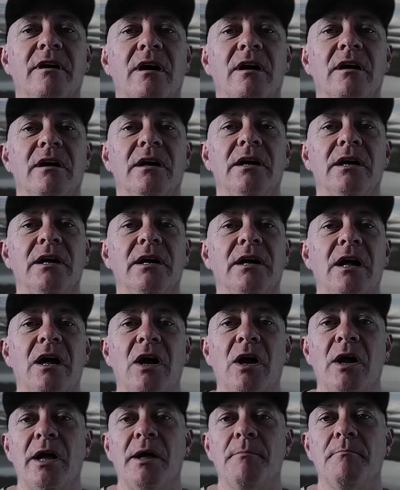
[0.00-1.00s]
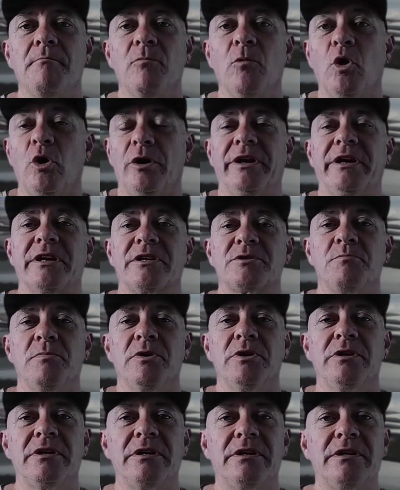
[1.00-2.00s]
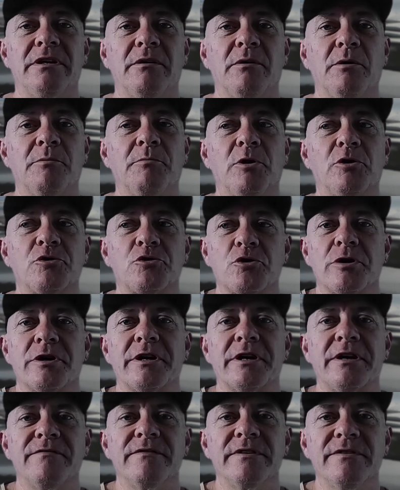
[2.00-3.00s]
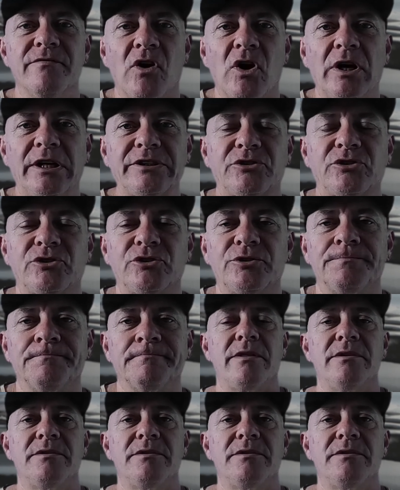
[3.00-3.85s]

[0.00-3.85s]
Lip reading: I am not an expert and I'm not trying to give advice.